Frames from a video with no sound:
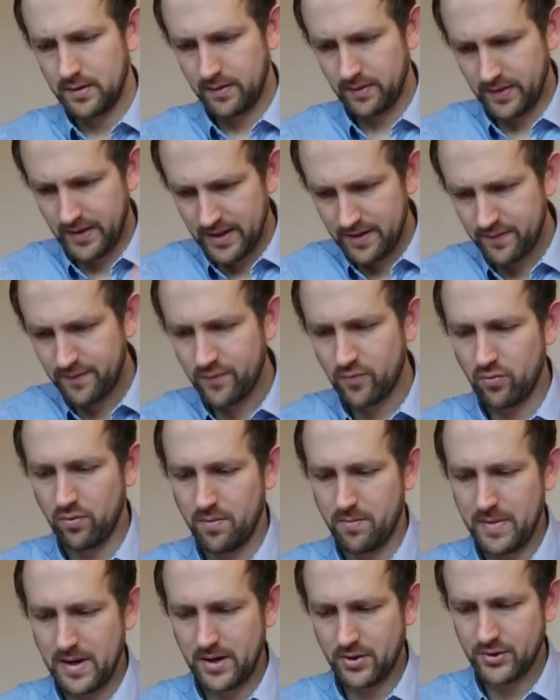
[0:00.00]
Therefore,
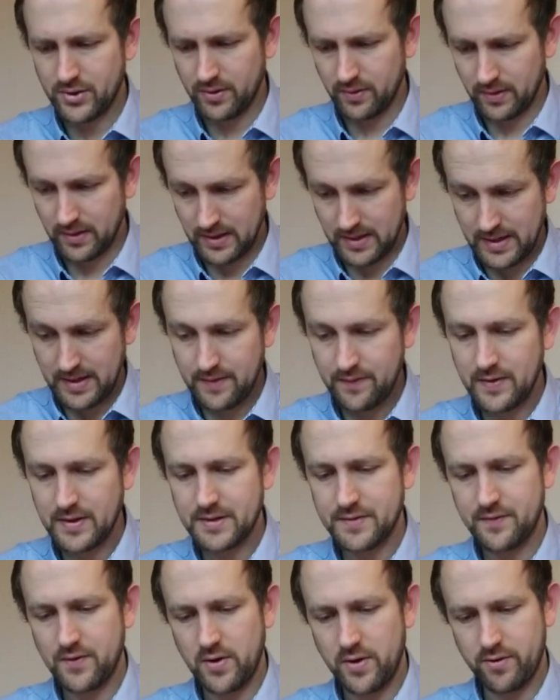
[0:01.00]
a man shall leave
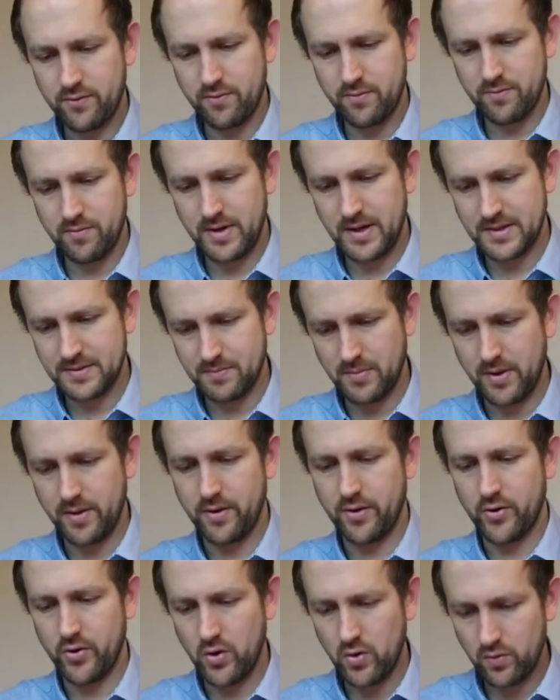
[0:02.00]
his father and his mother
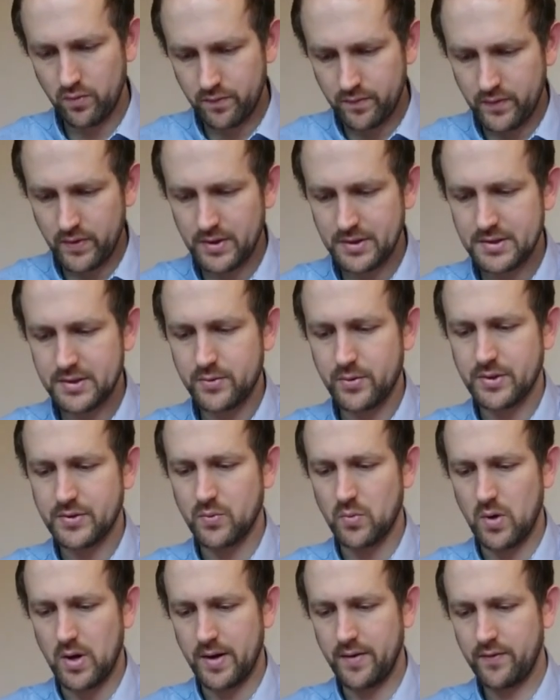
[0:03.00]
and hold fast to his
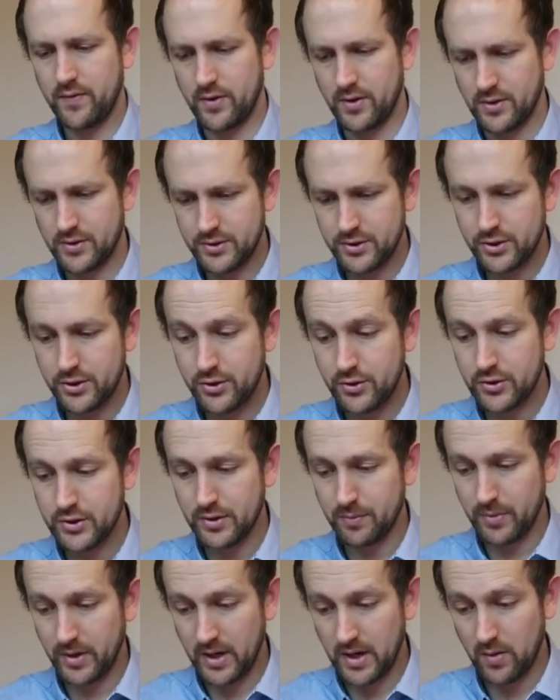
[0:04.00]
wife, and the two
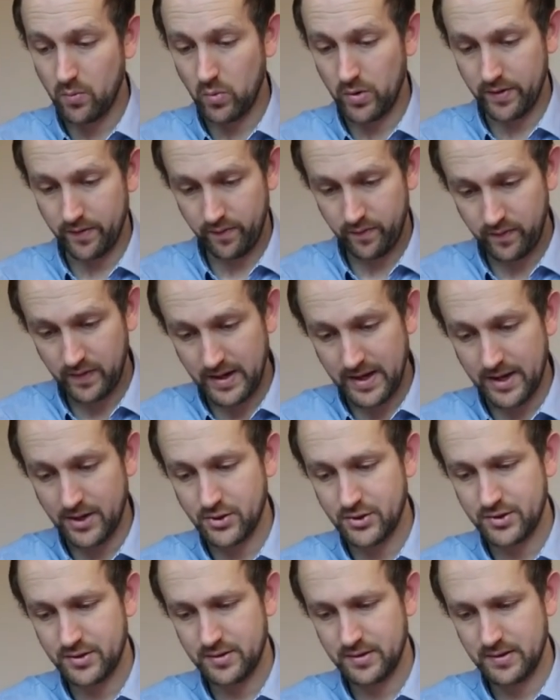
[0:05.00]
shall become one
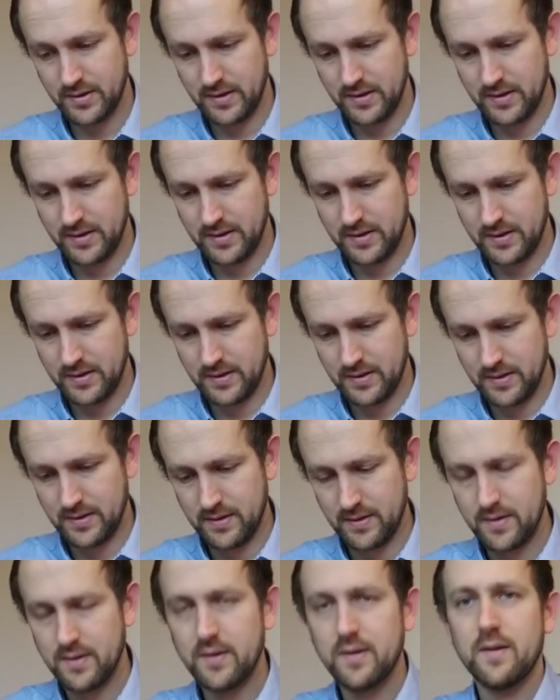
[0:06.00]
flesh.
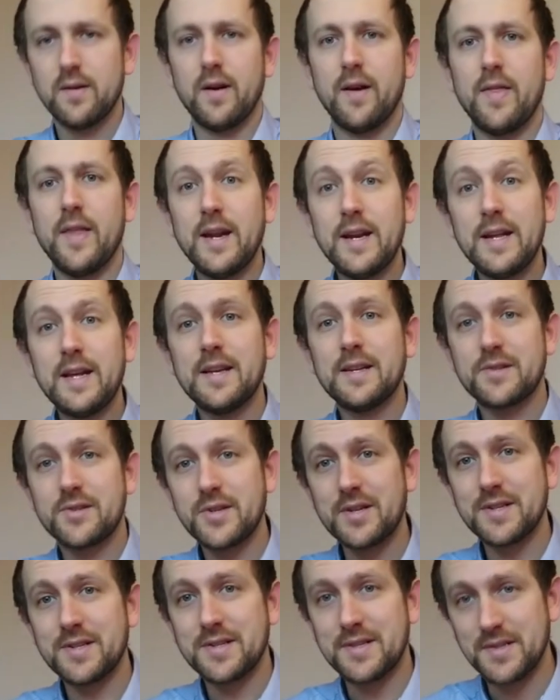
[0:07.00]
And then here's
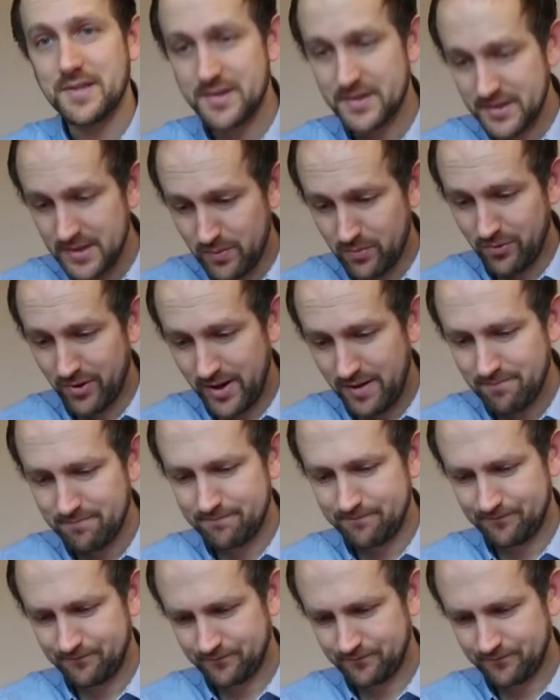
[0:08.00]
Jesus' summary,